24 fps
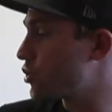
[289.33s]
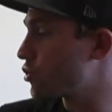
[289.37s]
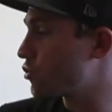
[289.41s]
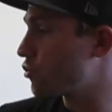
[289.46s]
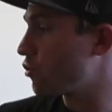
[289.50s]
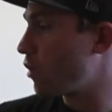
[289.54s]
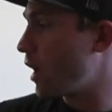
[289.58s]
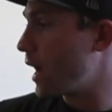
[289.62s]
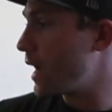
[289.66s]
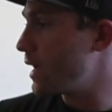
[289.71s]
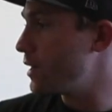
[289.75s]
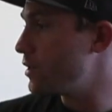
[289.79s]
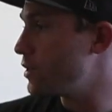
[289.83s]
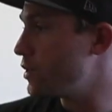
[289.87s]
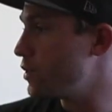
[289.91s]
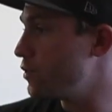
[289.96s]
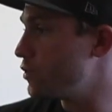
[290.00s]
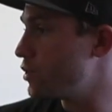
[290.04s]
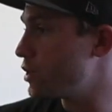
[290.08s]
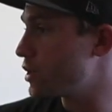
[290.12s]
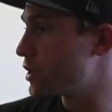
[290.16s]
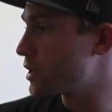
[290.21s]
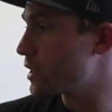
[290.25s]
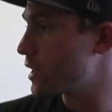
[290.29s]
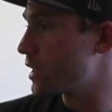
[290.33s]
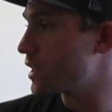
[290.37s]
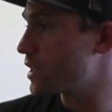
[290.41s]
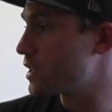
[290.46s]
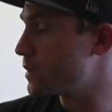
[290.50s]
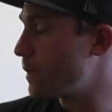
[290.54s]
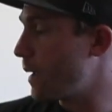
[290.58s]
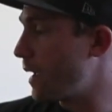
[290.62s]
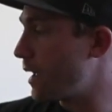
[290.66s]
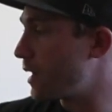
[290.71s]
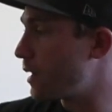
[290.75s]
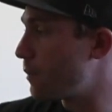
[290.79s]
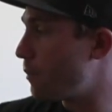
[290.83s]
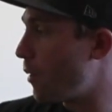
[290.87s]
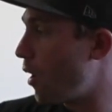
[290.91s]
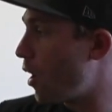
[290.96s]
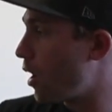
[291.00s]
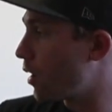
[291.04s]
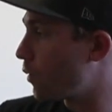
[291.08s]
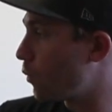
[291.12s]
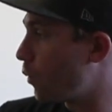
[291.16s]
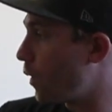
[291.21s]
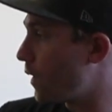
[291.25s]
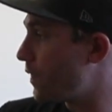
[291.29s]
tried to just expand
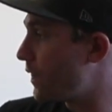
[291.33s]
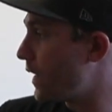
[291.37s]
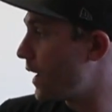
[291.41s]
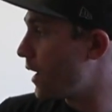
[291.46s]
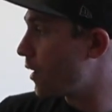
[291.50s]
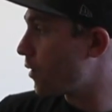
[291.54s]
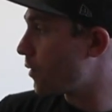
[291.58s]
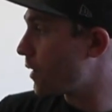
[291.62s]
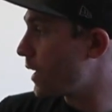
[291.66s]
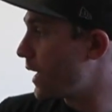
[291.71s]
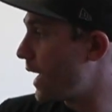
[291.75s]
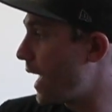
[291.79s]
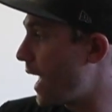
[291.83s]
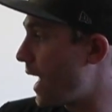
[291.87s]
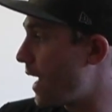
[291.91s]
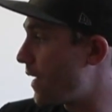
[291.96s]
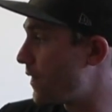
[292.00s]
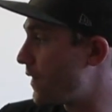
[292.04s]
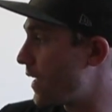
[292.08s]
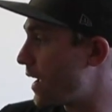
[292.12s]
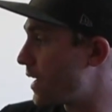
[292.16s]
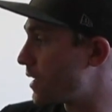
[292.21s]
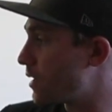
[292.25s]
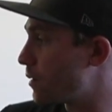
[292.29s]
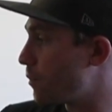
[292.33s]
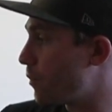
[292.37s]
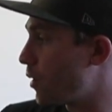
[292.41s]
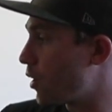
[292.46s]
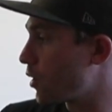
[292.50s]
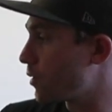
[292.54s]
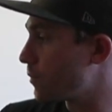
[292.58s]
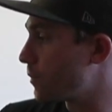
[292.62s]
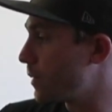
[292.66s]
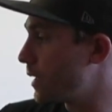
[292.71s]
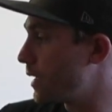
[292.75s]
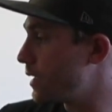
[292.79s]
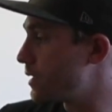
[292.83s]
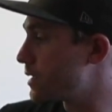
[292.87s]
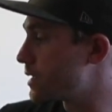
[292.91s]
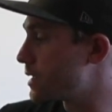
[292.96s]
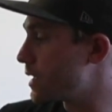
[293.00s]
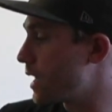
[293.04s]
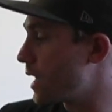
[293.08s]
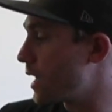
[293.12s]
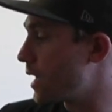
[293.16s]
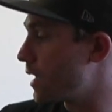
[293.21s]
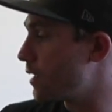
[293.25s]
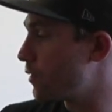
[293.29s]
upon what they already had in that
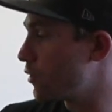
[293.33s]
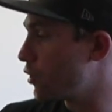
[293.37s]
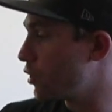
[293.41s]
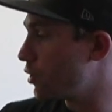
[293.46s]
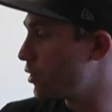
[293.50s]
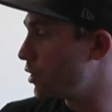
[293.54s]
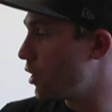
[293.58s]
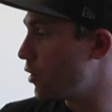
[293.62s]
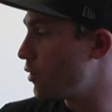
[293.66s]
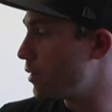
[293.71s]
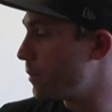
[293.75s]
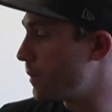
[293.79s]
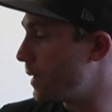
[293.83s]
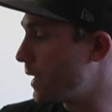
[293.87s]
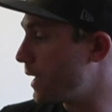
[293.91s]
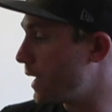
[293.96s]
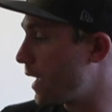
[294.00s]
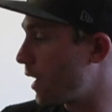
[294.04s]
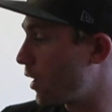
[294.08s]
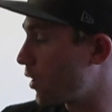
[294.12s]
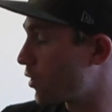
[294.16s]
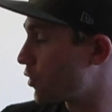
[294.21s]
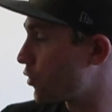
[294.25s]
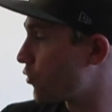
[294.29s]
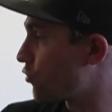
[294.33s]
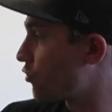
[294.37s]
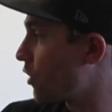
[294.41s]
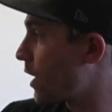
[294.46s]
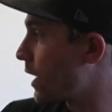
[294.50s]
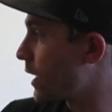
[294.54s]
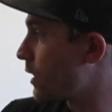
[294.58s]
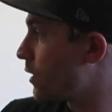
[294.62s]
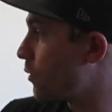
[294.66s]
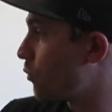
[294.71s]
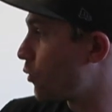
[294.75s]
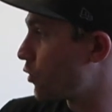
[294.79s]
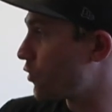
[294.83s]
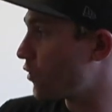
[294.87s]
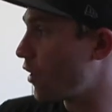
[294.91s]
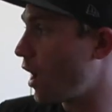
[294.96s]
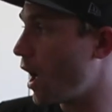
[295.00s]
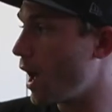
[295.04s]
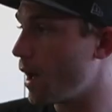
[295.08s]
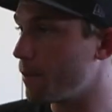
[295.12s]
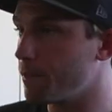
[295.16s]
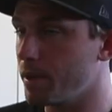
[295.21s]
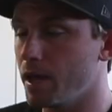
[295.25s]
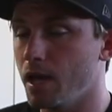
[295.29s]
department. Good low to mid character, try to get a little more
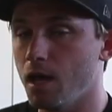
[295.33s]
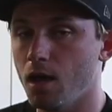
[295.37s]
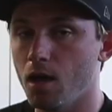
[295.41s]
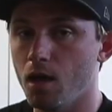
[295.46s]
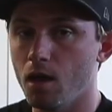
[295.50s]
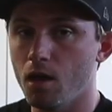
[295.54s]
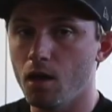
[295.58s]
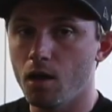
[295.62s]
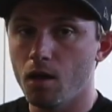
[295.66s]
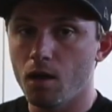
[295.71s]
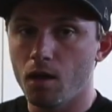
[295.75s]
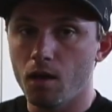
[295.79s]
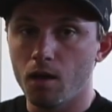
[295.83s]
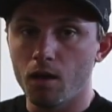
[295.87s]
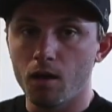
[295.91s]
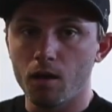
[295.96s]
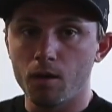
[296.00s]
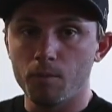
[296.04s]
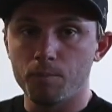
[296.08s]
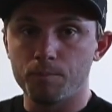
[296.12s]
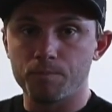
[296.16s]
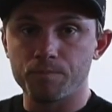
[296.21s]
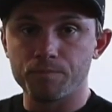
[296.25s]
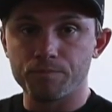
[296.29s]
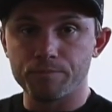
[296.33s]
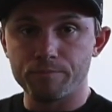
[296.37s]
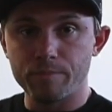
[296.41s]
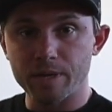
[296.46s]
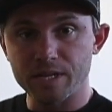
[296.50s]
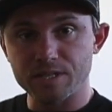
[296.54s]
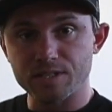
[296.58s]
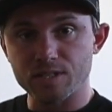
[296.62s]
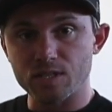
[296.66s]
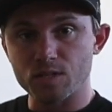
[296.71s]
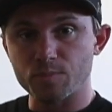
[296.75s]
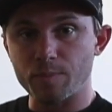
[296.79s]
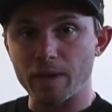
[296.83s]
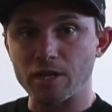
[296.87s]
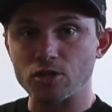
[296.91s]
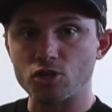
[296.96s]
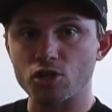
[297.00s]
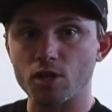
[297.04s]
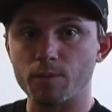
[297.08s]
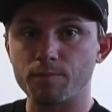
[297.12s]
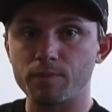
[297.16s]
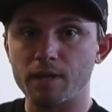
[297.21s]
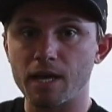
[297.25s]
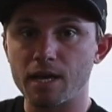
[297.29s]
top. Big
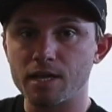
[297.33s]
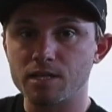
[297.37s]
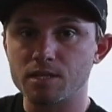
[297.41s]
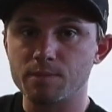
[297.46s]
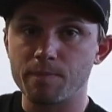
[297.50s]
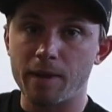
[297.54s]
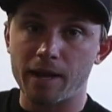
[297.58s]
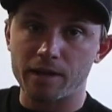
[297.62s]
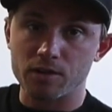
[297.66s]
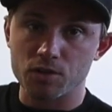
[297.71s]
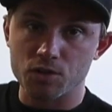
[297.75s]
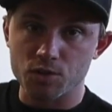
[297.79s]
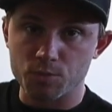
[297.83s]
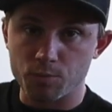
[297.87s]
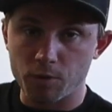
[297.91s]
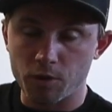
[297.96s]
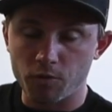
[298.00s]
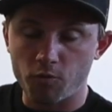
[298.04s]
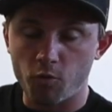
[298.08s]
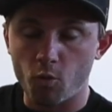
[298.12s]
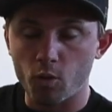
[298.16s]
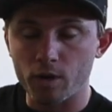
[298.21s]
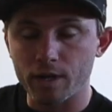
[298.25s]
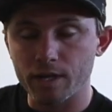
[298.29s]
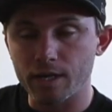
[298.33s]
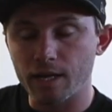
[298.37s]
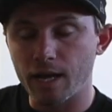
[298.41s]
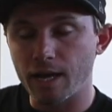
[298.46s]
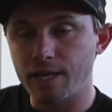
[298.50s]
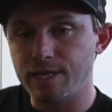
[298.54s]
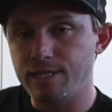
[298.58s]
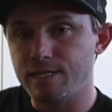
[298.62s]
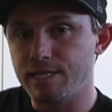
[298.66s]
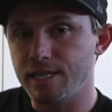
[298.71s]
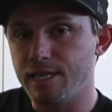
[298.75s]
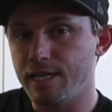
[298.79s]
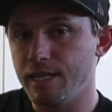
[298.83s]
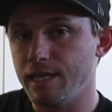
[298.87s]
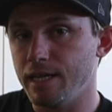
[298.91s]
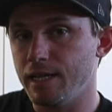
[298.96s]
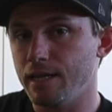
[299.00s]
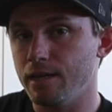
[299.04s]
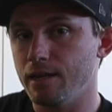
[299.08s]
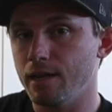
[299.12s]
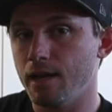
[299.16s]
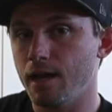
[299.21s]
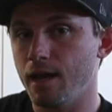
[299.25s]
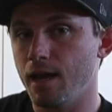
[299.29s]
suspension updates, back to spring fork in
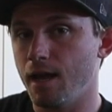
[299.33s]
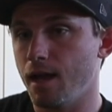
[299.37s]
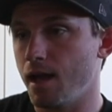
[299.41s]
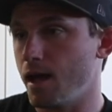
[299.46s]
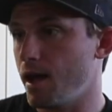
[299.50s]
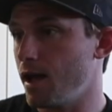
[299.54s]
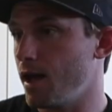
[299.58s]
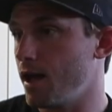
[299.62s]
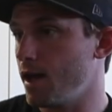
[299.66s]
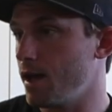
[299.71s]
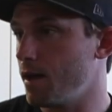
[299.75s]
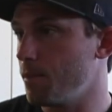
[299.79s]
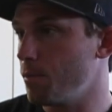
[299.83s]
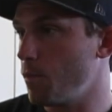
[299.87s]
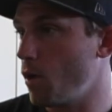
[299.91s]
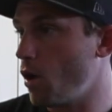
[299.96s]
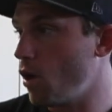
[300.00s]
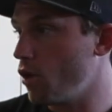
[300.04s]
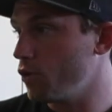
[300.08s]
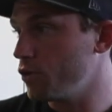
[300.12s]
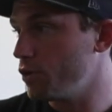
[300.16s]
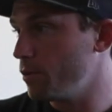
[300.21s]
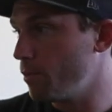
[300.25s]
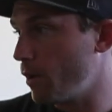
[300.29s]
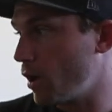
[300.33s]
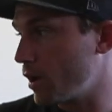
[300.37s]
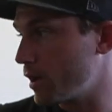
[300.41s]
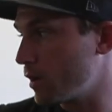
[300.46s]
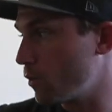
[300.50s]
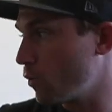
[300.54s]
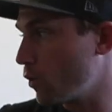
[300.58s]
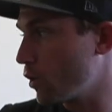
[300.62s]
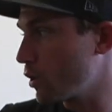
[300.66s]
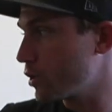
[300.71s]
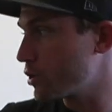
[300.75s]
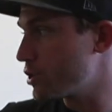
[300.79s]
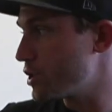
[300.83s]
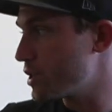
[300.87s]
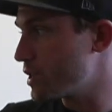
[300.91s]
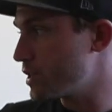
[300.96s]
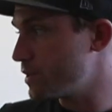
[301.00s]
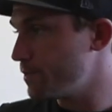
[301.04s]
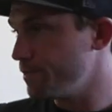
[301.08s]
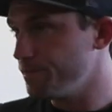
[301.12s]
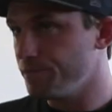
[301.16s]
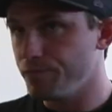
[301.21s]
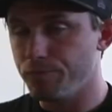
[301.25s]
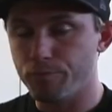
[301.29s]
19, all new bodywork,
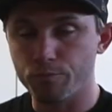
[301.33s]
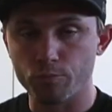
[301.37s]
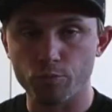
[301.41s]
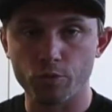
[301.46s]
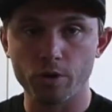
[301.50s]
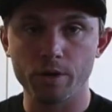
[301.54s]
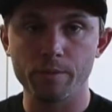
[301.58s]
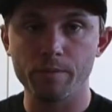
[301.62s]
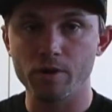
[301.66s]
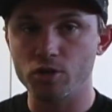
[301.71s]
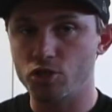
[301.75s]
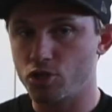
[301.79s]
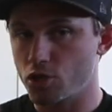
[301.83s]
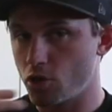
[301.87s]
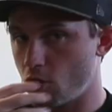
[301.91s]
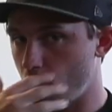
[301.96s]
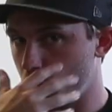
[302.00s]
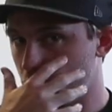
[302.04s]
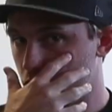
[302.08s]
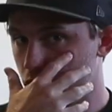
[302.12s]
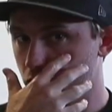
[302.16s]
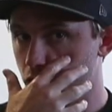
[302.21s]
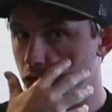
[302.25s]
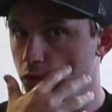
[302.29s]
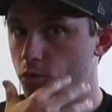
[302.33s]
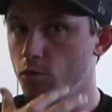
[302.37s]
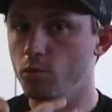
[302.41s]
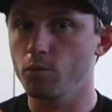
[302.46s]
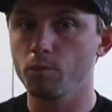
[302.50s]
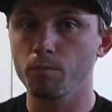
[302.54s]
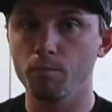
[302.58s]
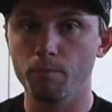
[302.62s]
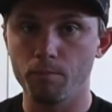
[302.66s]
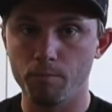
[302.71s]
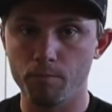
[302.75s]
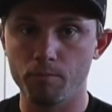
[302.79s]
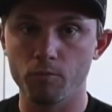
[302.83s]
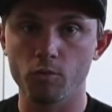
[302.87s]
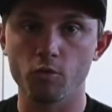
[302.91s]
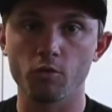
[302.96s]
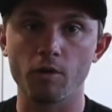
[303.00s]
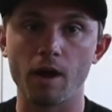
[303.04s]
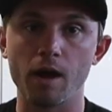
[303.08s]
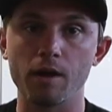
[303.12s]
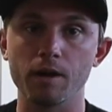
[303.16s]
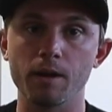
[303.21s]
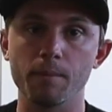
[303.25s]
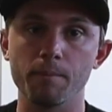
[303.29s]
just pretty much an all new
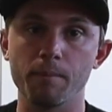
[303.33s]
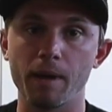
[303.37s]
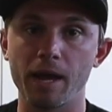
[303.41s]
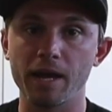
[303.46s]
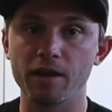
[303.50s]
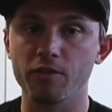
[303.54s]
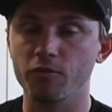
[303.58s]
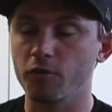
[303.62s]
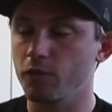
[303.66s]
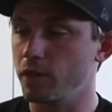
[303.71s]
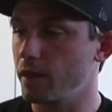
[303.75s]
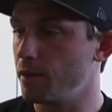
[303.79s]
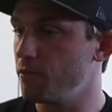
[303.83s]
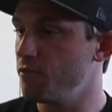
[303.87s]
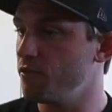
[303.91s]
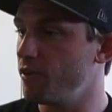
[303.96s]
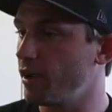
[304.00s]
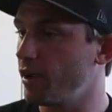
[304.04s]
ground up bike for them.